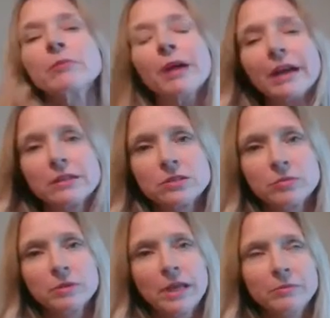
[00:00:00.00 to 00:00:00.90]
back into
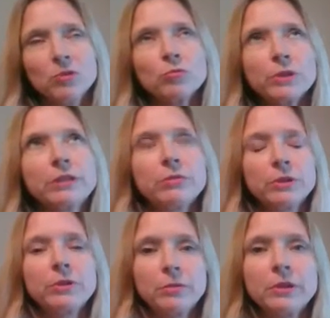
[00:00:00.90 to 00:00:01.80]
alignment really,
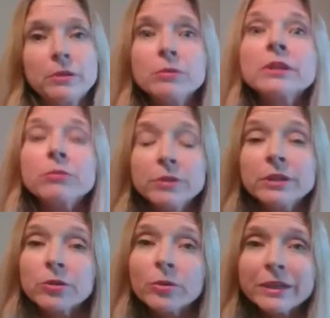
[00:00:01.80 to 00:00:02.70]
really, really, really, really
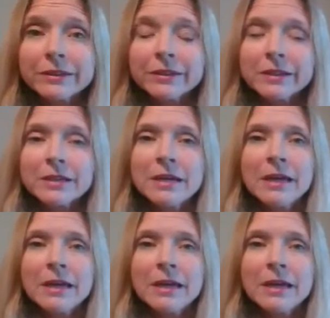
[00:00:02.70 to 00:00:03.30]
quickly.